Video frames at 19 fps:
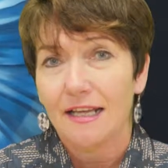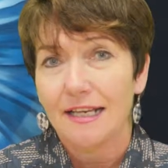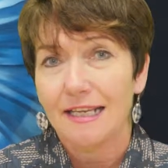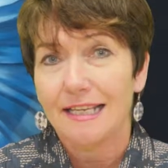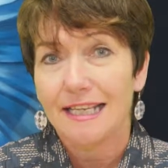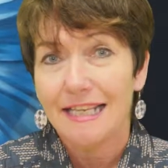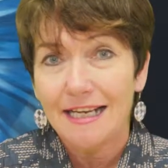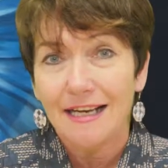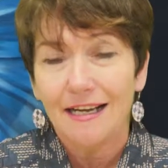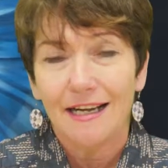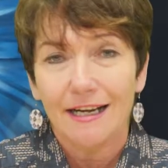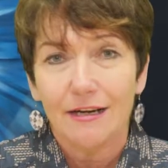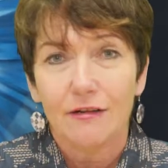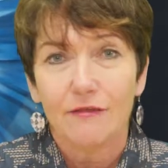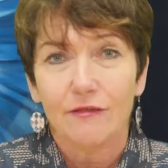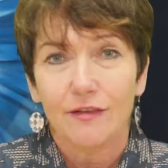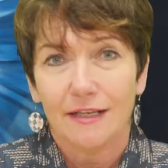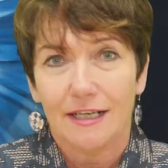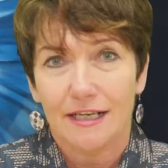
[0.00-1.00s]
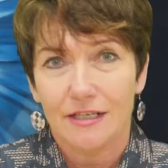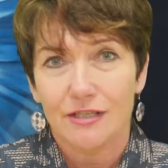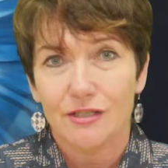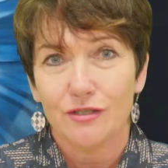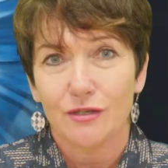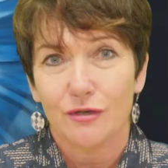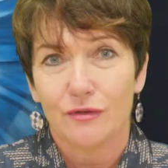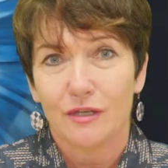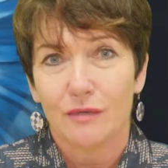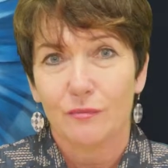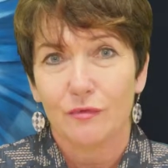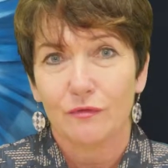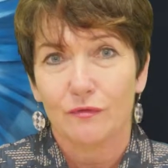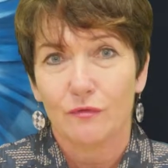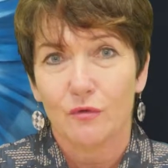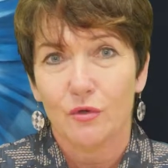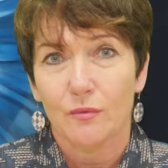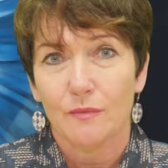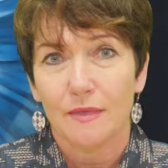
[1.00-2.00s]
get clarification on them
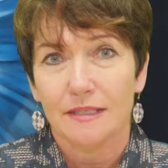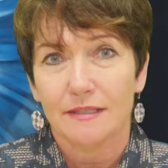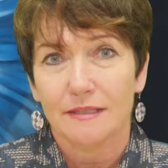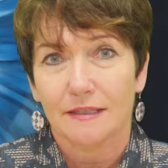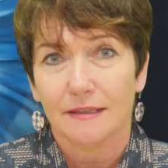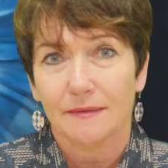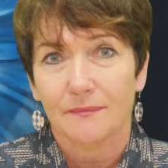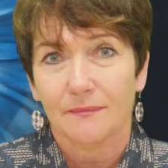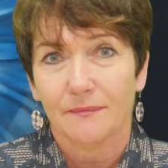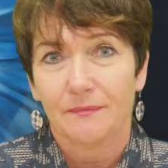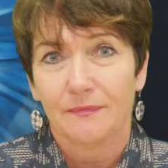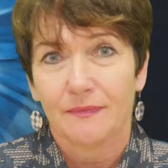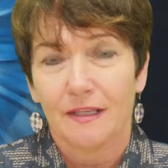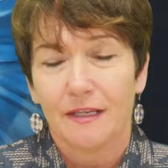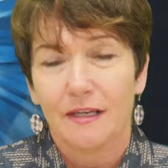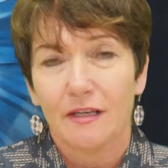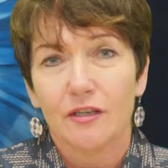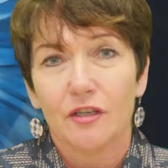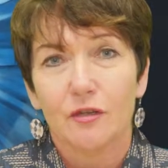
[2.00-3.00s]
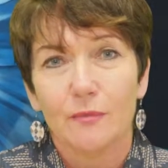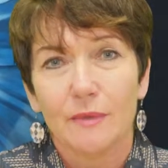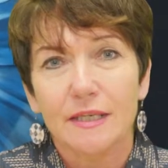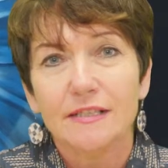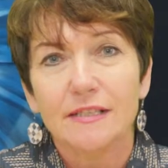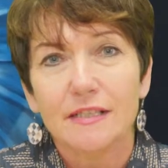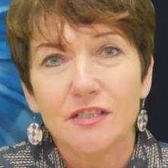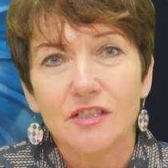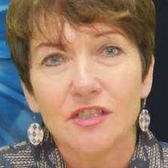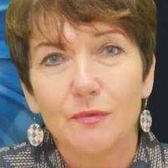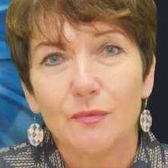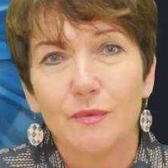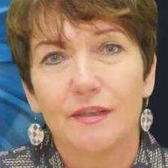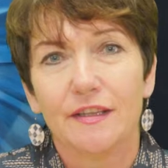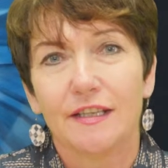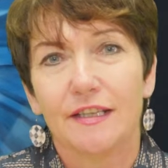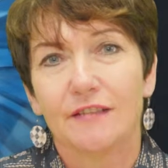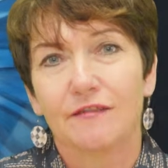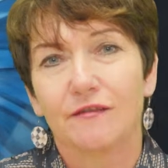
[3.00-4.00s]
before the meeting. Your meeting should be
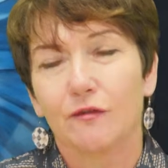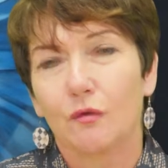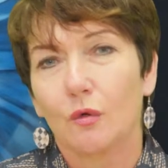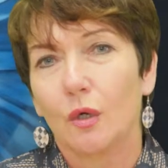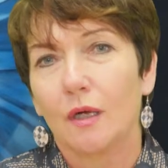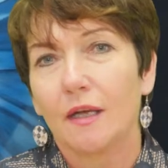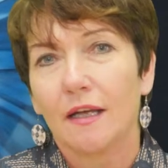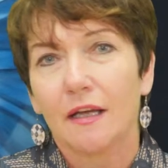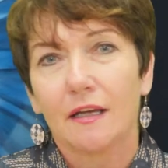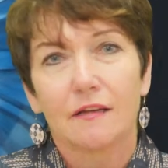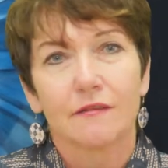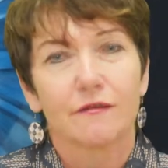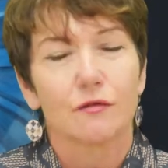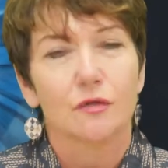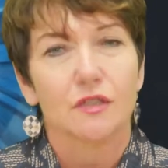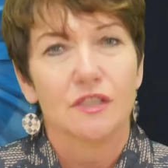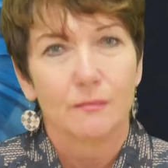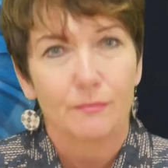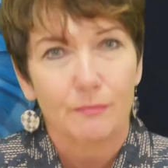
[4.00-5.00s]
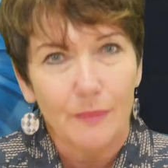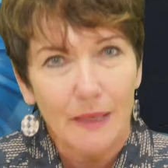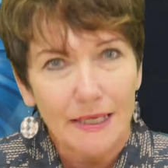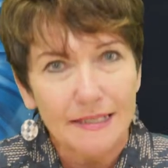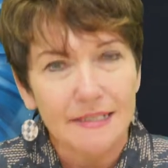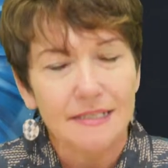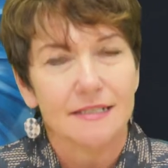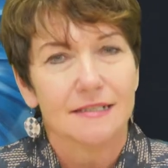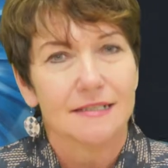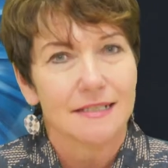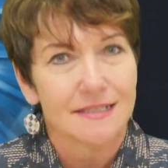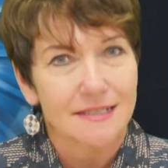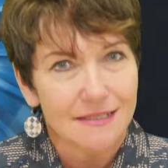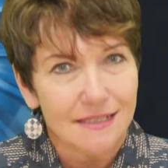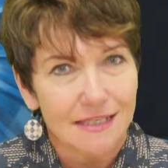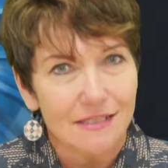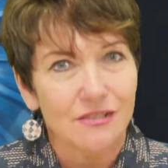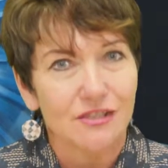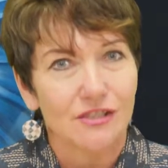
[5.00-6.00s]
there for debate and
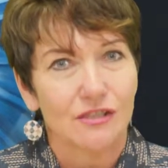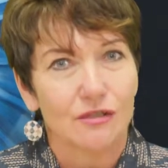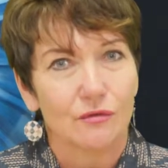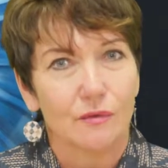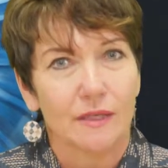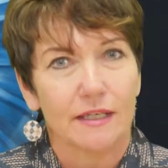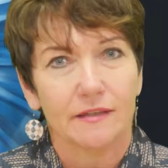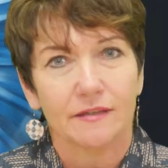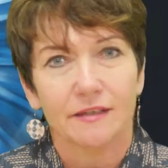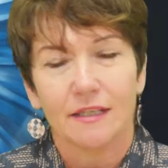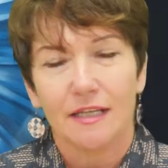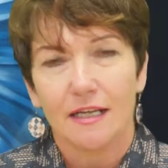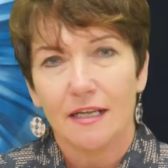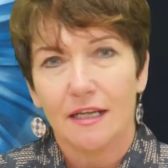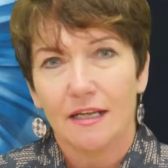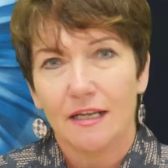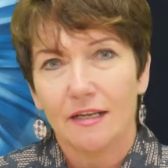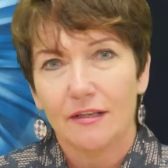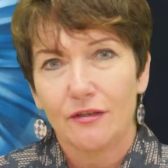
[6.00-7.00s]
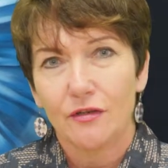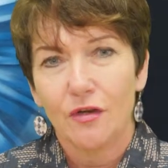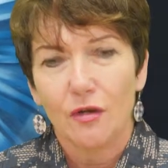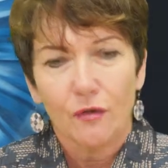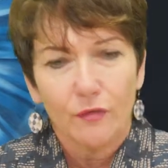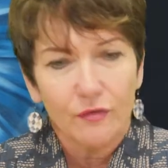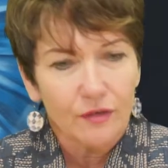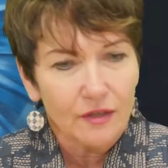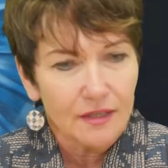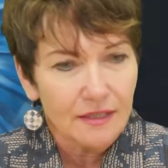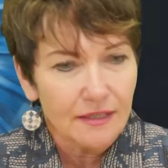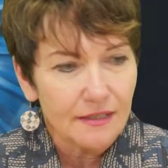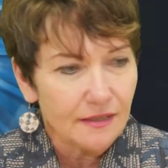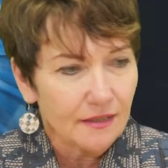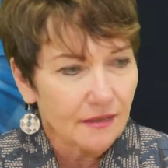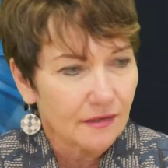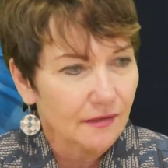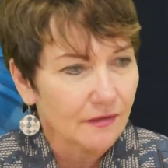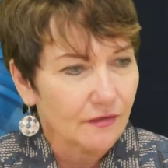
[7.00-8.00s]
discussion around not
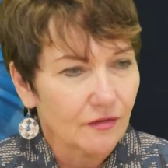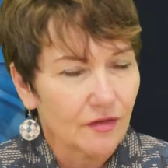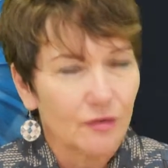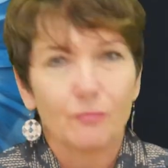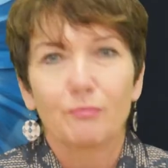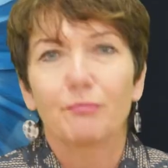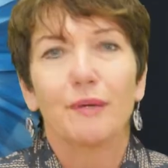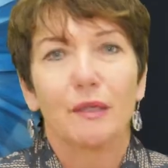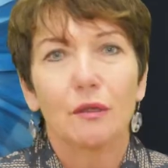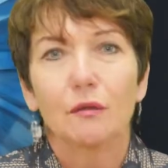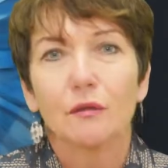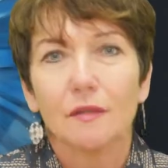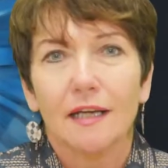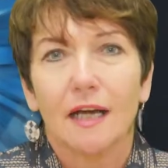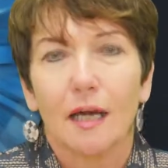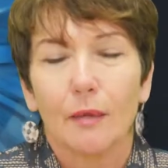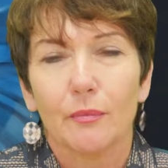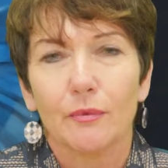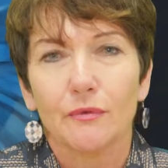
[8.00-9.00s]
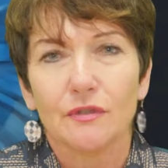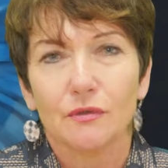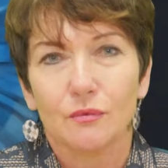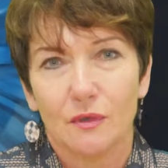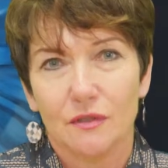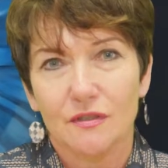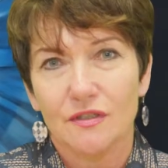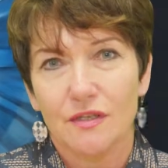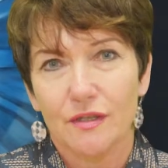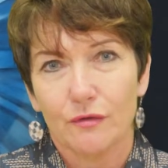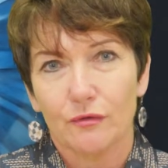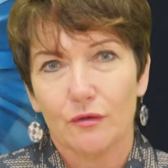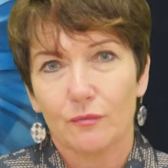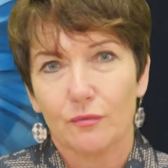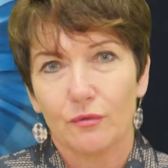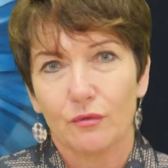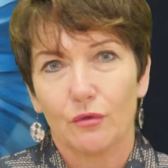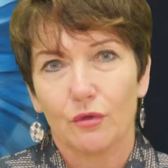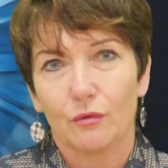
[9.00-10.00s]
the build-up to what's in the
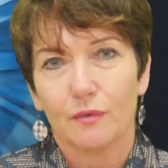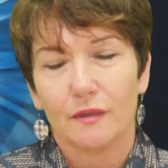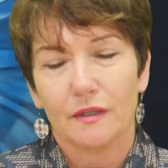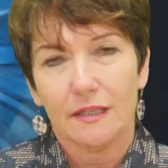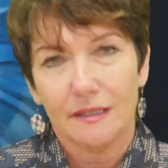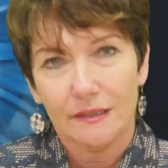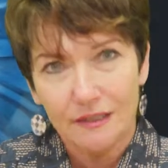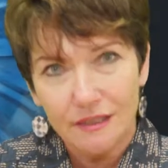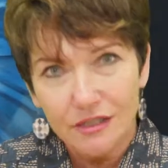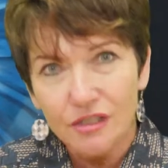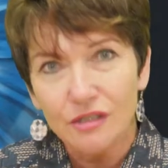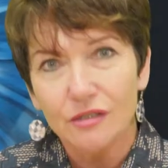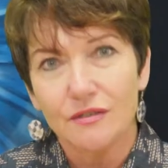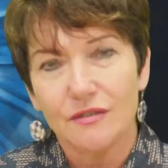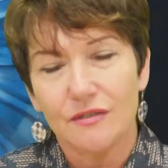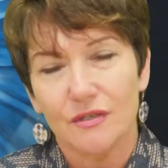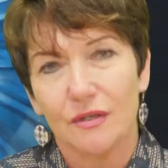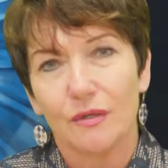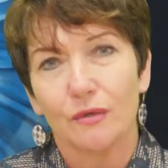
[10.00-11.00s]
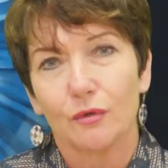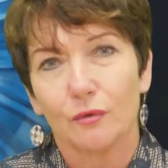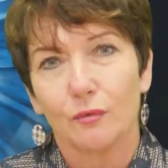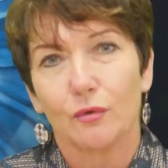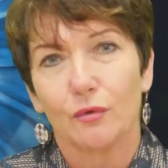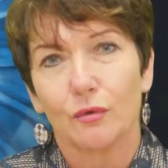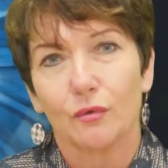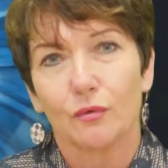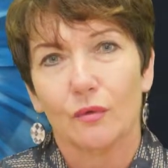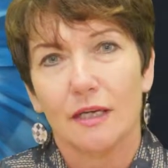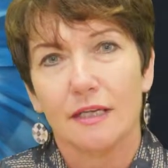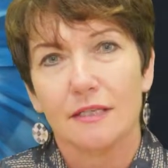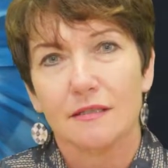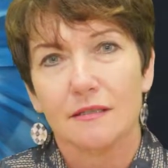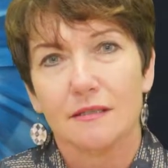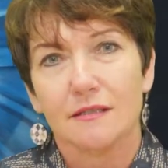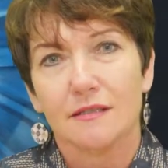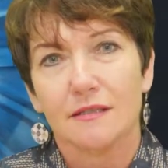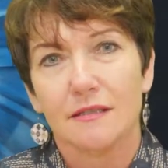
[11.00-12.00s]
report, but the issues that the report
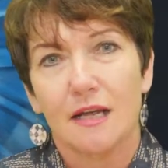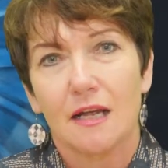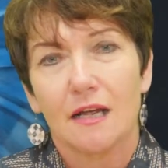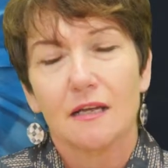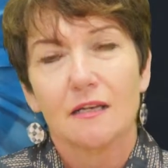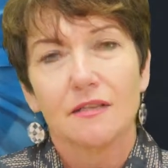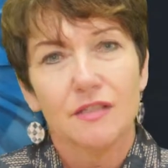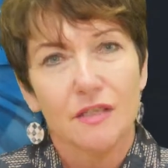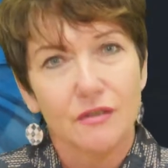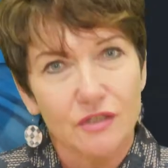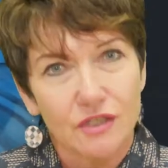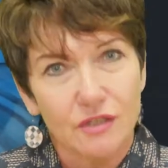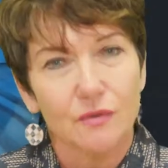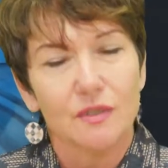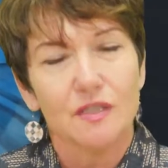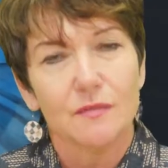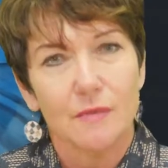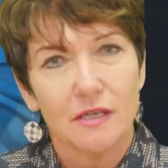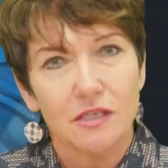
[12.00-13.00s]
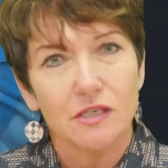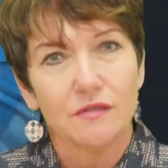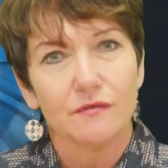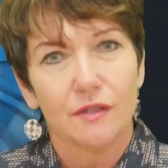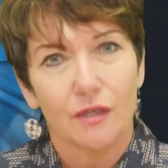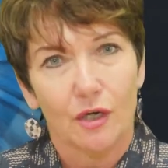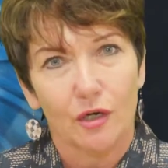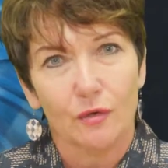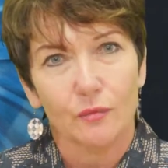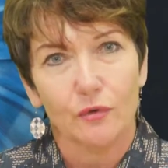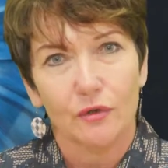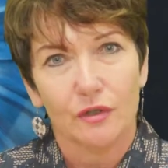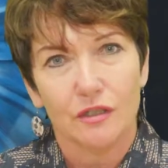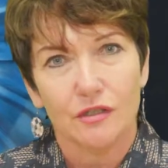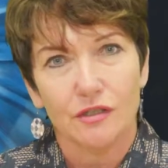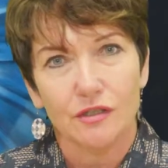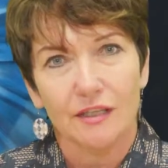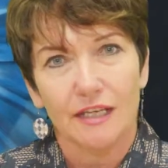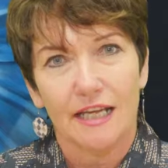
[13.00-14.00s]
raises. So do as much of your homework
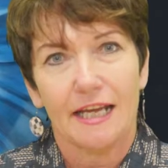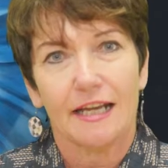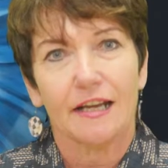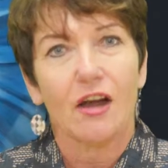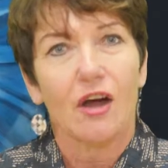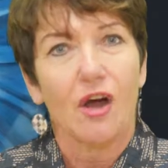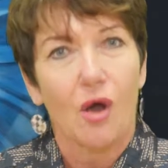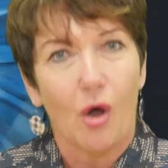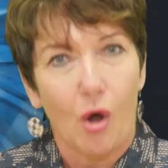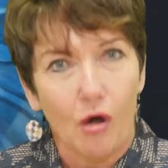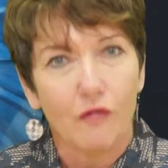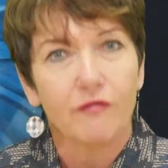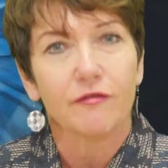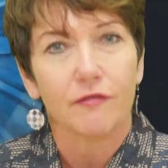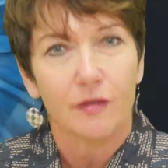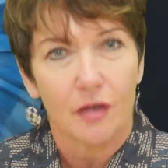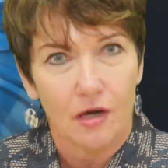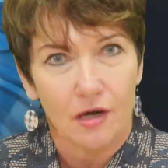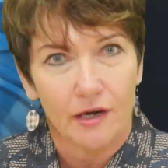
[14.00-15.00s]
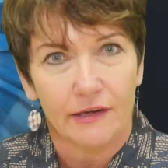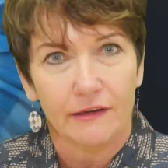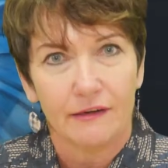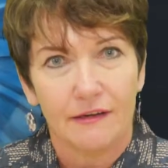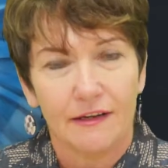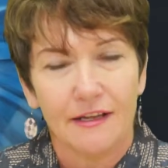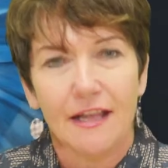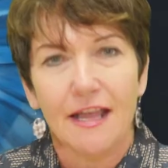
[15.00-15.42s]
as you can offline,